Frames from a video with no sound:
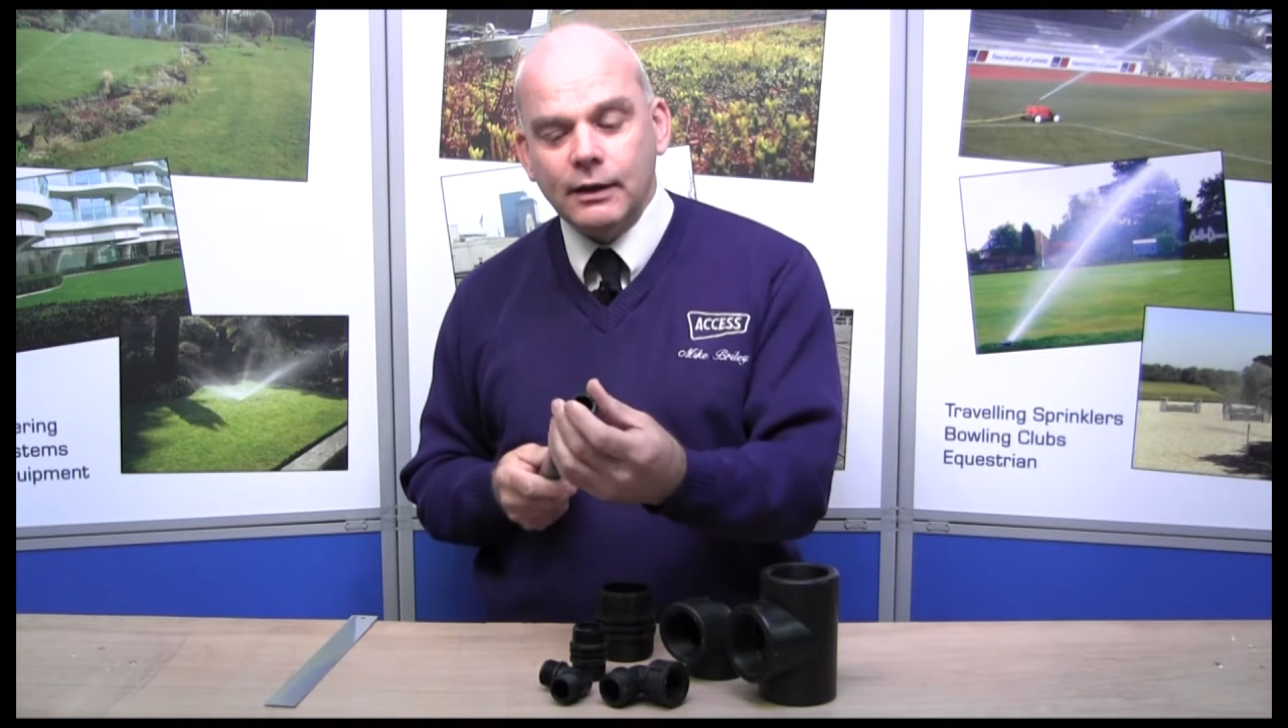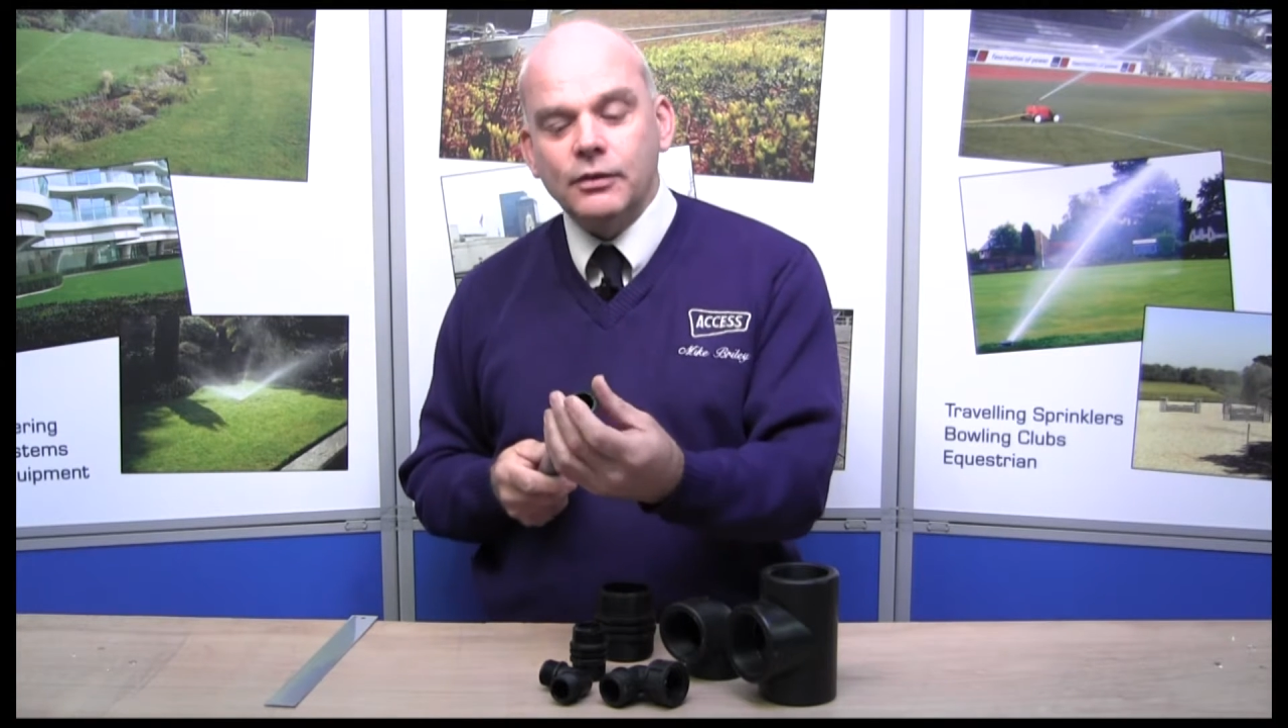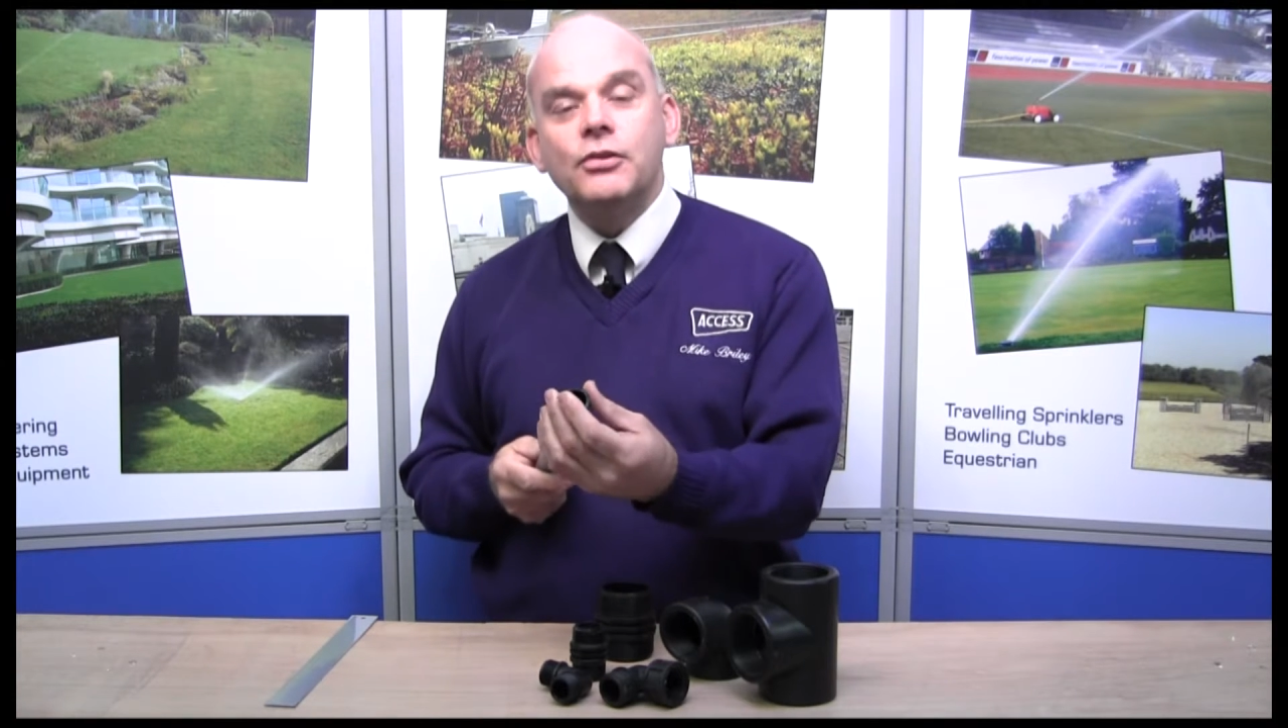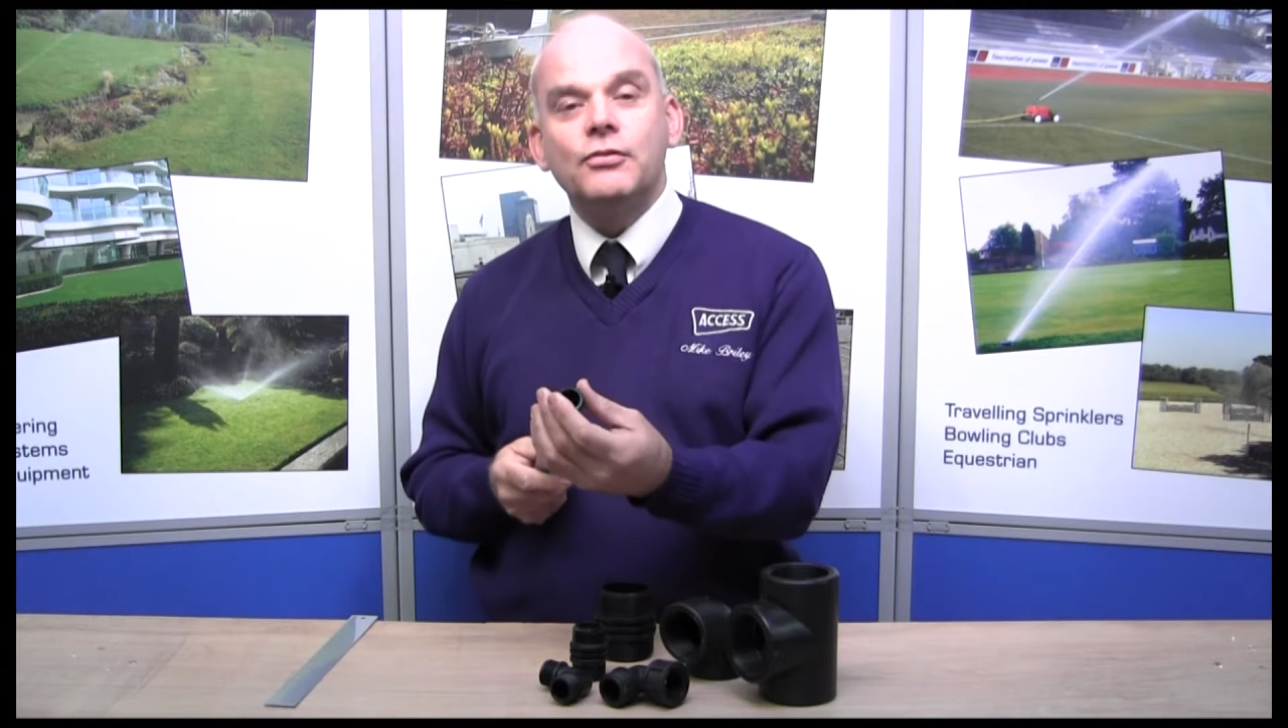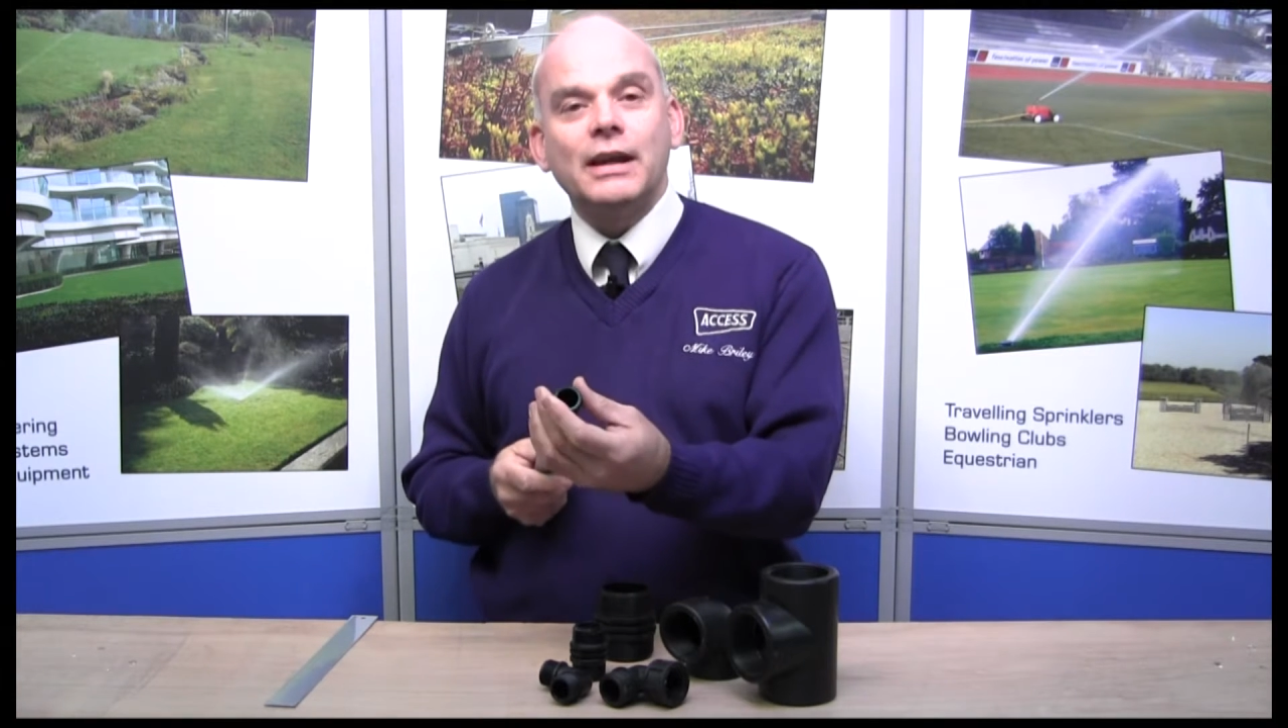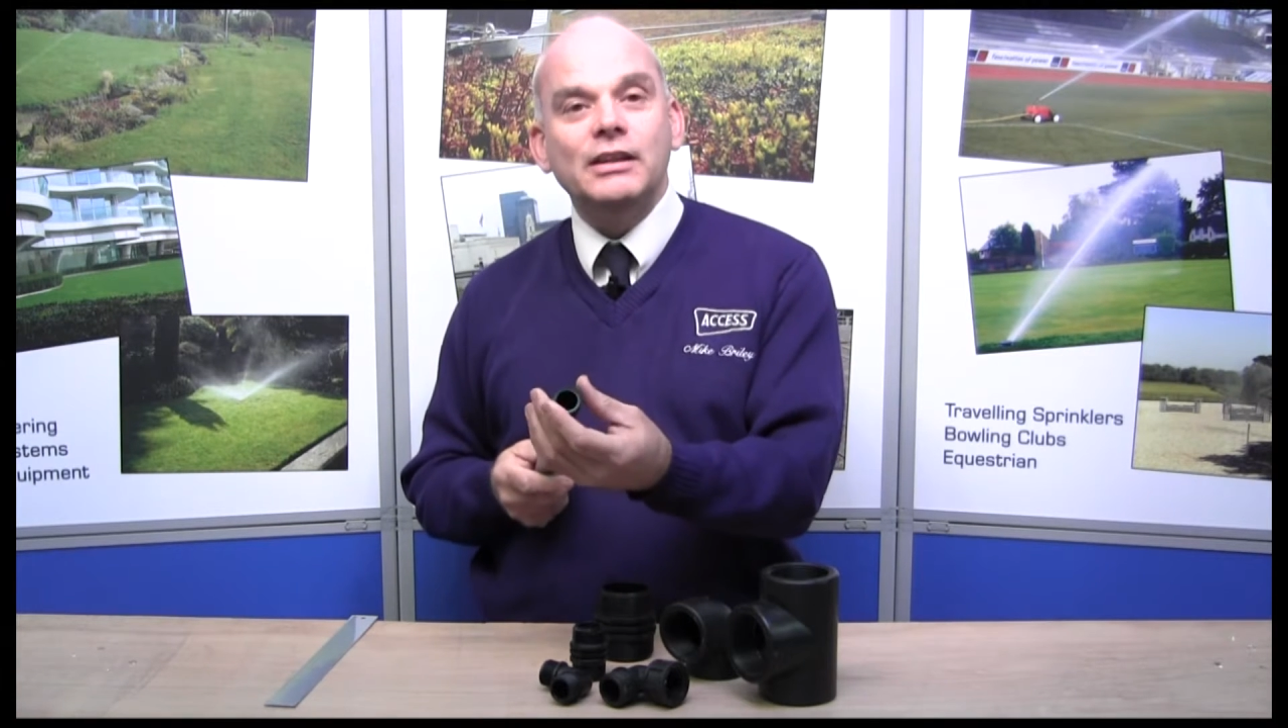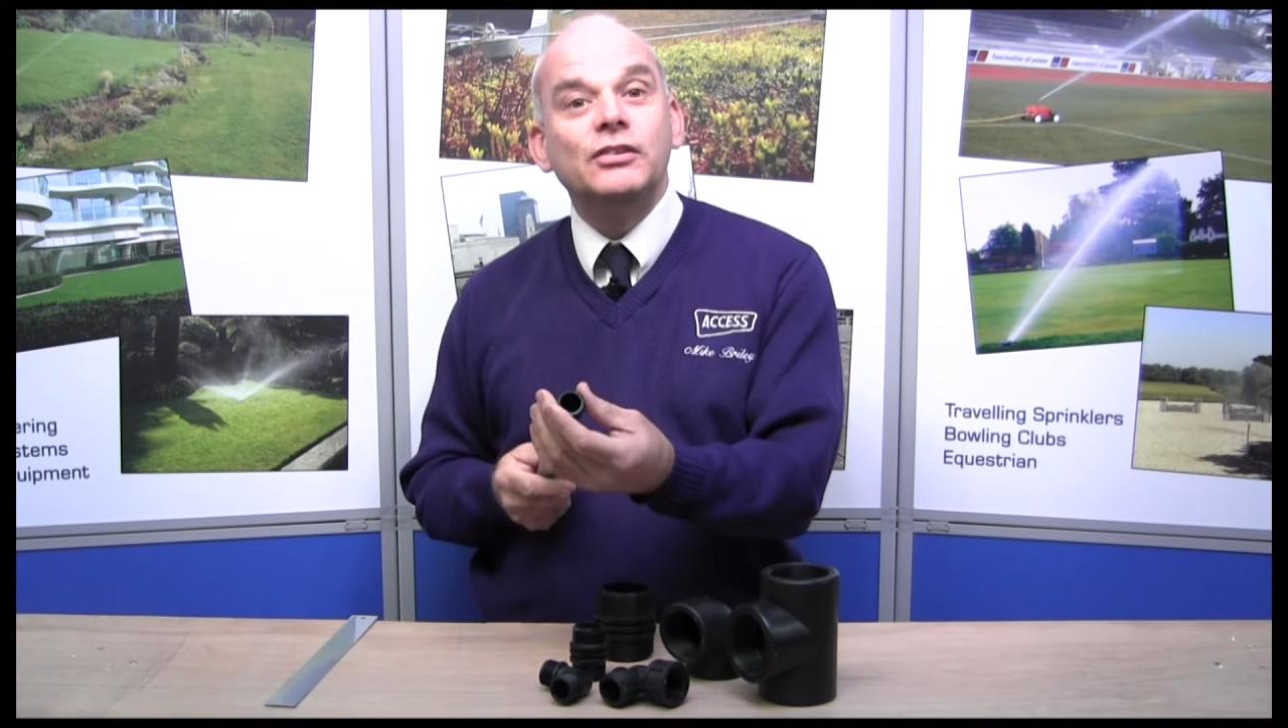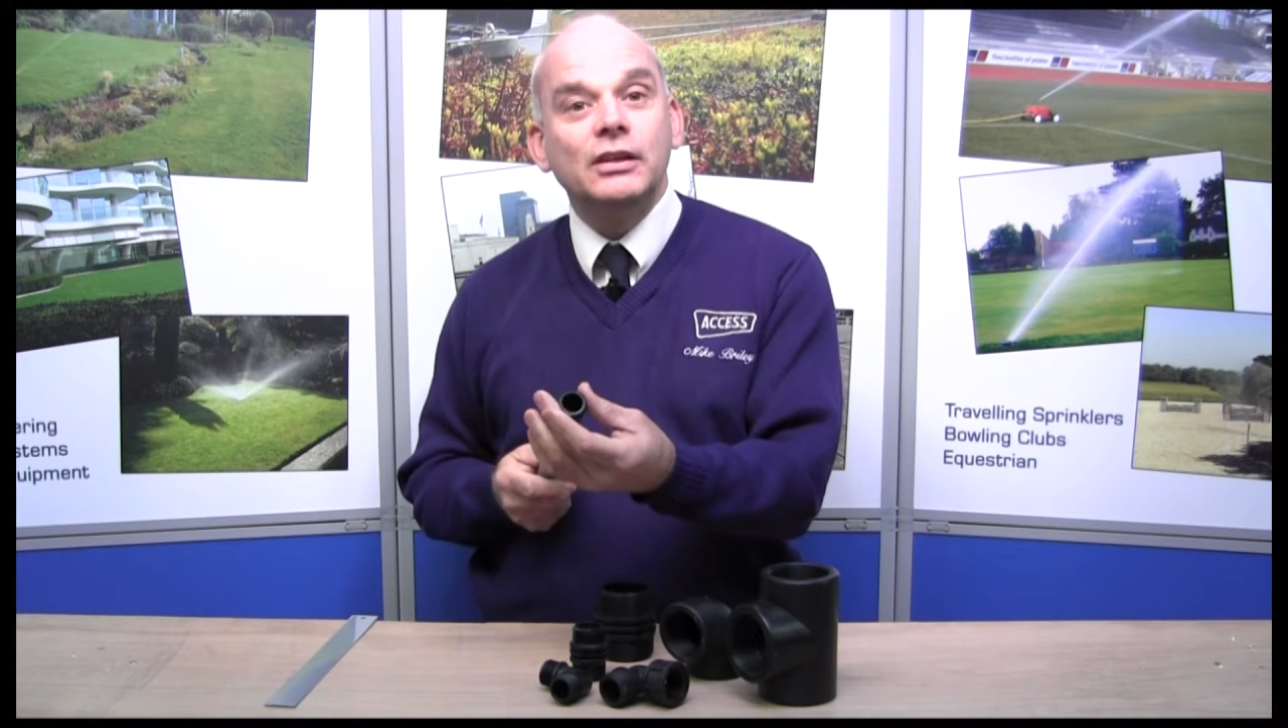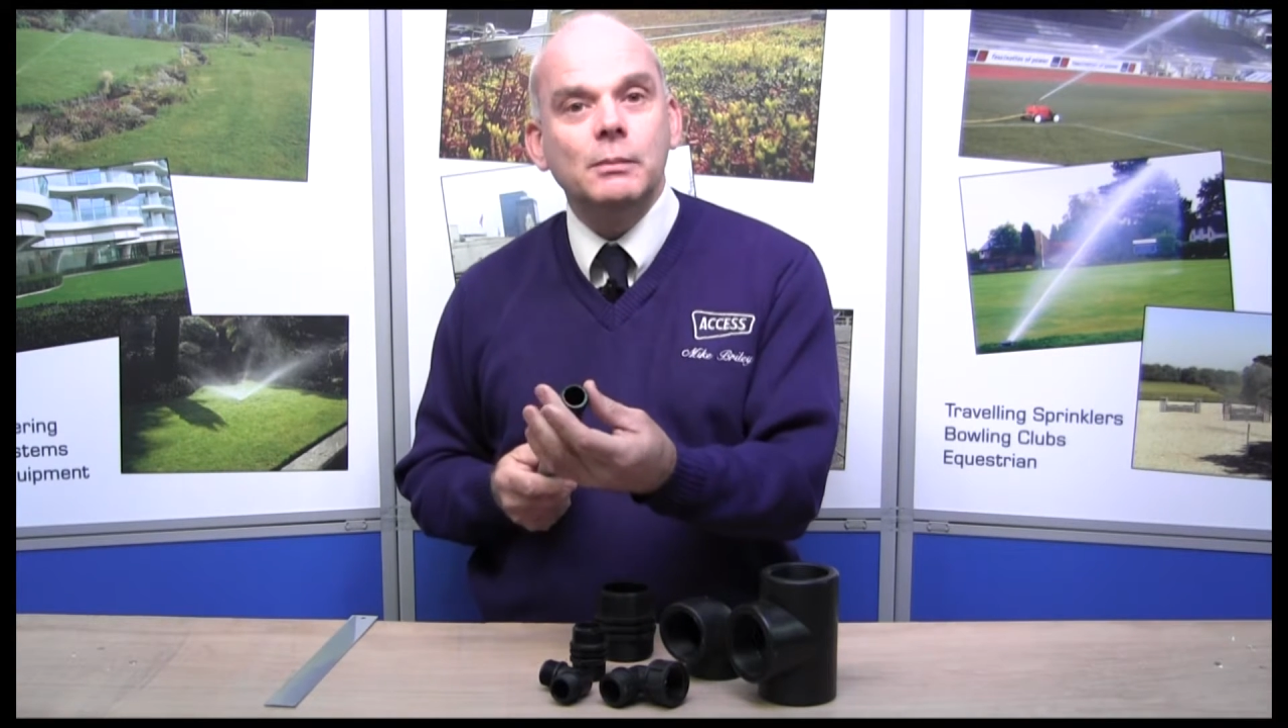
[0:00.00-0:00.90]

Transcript: the thread is going